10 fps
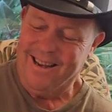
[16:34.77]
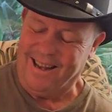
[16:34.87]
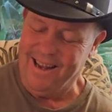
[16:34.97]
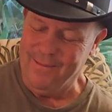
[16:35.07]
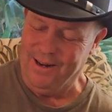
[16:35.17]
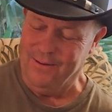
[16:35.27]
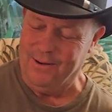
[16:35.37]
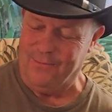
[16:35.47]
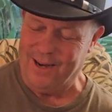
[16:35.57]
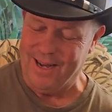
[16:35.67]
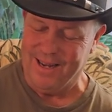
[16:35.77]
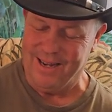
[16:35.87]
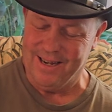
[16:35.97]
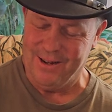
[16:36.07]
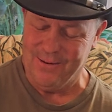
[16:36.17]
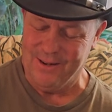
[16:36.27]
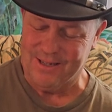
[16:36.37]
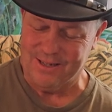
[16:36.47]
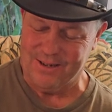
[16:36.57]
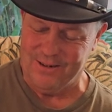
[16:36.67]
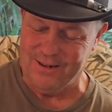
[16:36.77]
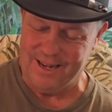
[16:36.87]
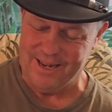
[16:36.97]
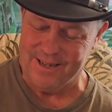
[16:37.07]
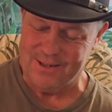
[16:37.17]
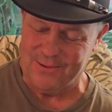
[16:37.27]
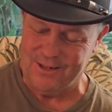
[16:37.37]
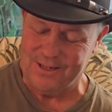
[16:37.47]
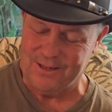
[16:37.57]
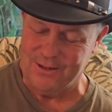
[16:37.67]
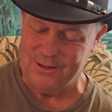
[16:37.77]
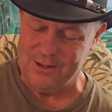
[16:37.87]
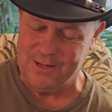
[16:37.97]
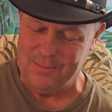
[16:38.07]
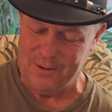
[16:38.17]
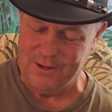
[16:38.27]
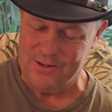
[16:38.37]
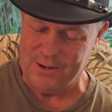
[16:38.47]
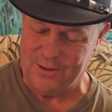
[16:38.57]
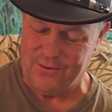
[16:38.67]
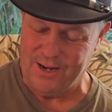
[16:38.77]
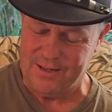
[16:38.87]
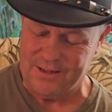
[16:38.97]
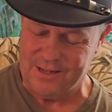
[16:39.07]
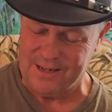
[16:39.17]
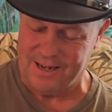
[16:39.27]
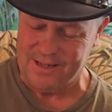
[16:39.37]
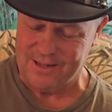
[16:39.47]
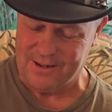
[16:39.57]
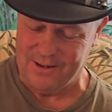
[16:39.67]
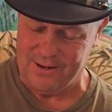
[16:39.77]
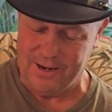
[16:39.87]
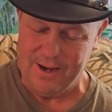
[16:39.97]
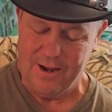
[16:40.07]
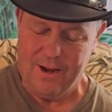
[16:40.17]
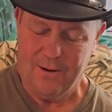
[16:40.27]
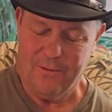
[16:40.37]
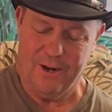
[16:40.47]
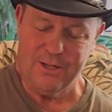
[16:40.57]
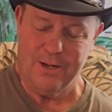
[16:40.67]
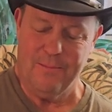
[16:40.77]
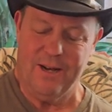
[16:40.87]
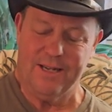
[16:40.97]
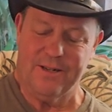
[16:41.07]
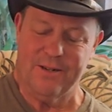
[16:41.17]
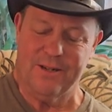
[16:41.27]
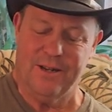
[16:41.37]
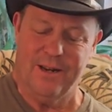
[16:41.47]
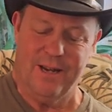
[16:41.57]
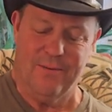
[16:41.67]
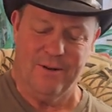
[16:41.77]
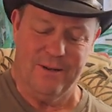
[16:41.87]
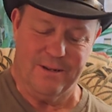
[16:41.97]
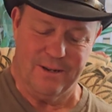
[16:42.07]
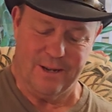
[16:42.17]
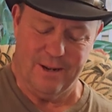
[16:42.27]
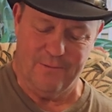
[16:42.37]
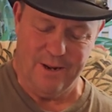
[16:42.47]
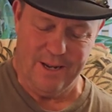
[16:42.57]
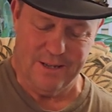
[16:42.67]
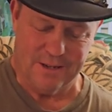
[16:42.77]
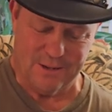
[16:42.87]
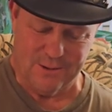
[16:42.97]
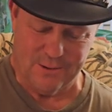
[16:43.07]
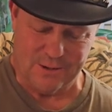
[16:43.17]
Claiming it would violate U N Security Council resolutions and pose a threat to South's security. Russian ambassador said he would uh, convey the Seoul's